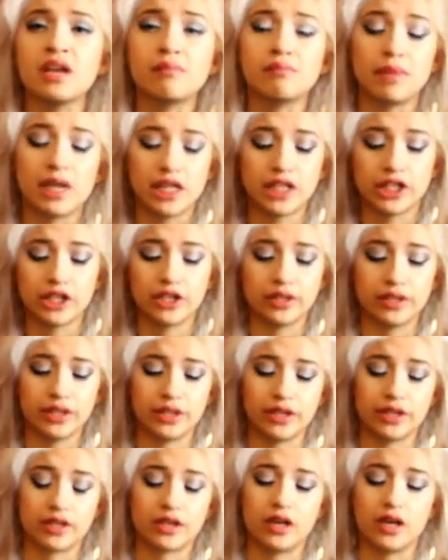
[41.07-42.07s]
Make sure that
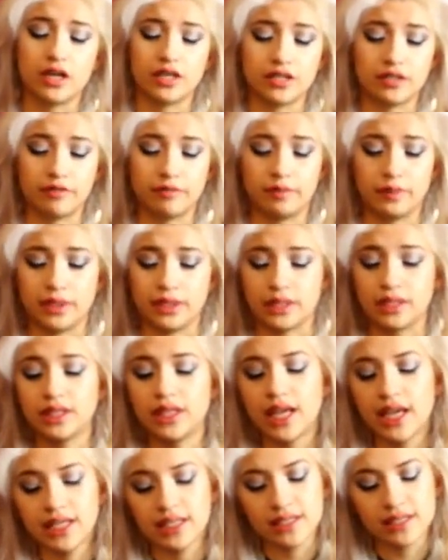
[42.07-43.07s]
your cards have been
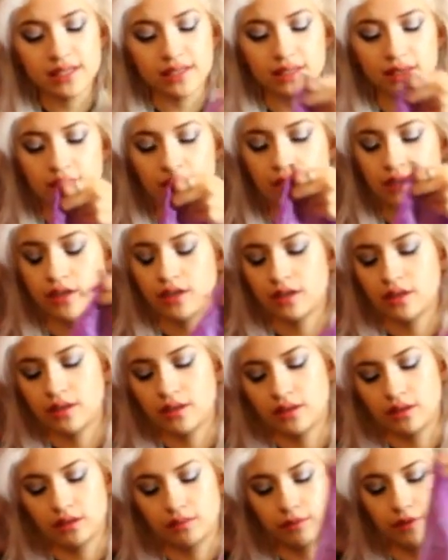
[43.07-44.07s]
cleansed
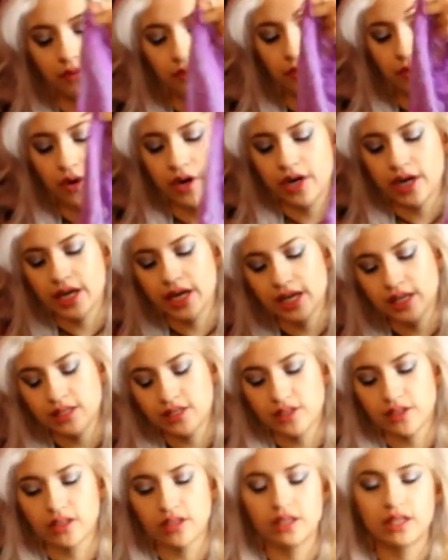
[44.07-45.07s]
beforehand
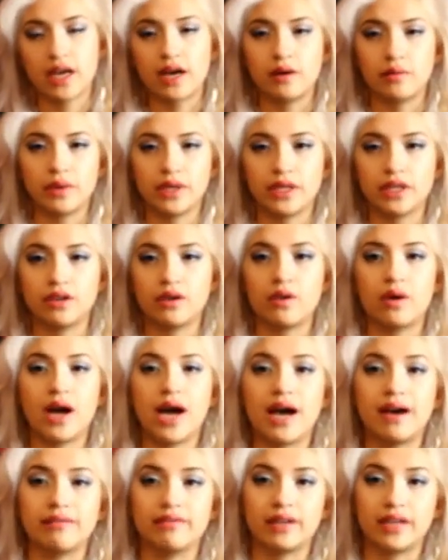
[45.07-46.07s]
so that way you don't
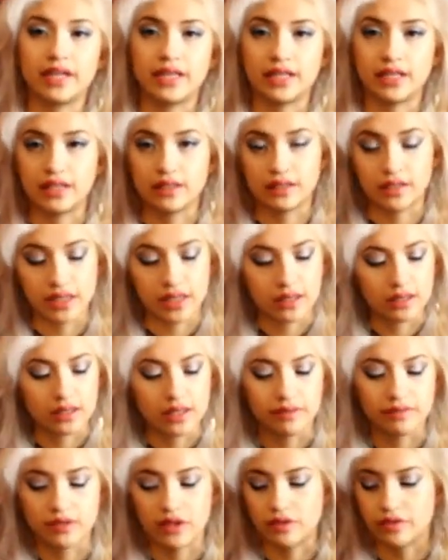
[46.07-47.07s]
have any
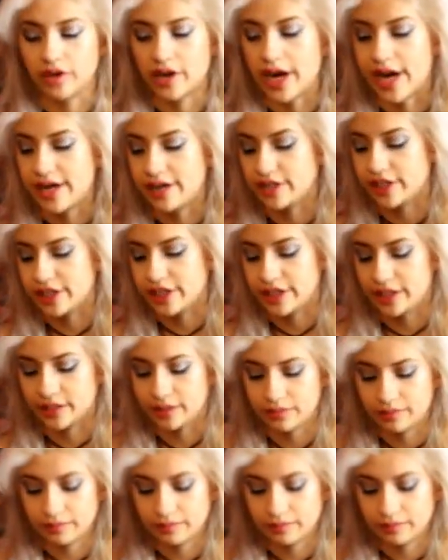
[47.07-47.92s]
leftover energy.